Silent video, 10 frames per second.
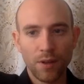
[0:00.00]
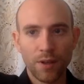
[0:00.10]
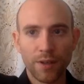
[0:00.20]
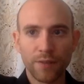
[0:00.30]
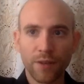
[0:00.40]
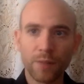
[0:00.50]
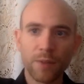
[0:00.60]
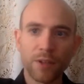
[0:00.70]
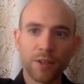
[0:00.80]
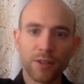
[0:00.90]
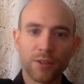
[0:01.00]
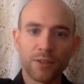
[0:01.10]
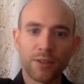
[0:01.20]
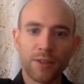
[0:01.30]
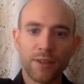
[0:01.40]
And I've come to
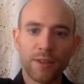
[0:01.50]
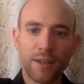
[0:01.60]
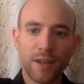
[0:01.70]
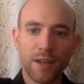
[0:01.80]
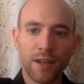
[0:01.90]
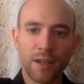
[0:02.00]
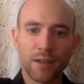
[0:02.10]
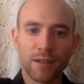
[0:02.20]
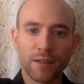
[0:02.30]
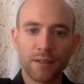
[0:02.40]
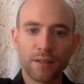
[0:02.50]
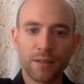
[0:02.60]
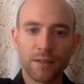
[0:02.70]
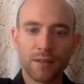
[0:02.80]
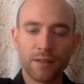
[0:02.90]
understand
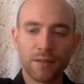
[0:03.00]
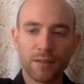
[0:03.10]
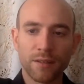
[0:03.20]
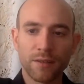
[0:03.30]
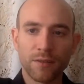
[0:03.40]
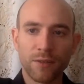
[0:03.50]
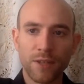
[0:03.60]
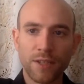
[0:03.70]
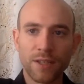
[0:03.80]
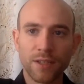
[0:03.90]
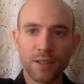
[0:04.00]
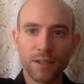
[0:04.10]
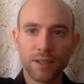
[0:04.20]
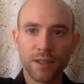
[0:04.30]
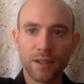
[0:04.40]

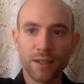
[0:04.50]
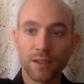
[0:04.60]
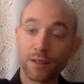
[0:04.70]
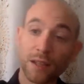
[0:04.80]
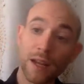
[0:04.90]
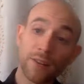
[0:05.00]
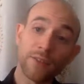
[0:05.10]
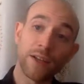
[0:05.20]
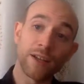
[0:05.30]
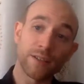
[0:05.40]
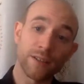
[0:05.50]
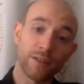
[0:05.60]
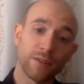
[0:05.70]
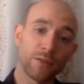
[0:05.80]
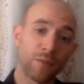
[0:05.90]
recently that a lot of it has to
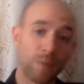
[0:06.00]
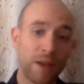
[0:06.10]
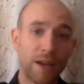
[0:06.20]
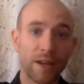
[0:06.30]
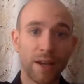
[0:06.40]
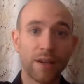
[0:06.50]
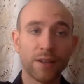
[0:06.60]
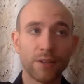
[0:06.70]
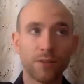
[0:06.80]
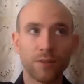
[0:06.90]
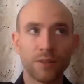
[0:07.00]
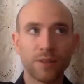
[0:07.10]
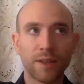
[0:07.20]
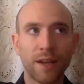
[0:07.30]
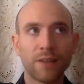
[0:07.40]
do with my bad attitude. It's
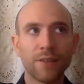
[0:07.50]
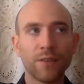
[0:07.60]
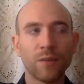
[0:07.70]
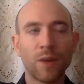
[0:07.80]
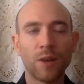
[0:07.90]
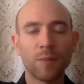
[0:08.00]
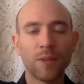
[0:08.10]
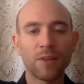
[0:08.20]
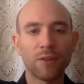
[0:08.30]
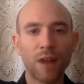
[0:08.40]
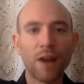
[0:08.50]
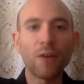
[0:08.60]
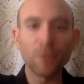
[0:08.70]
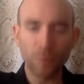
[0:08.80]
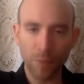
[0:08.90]
like I don't even want to be
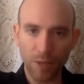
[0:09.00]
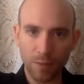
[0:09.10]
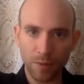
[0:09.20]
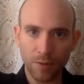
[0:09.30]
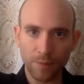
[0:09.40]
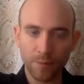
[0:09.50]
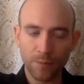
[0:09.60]
around people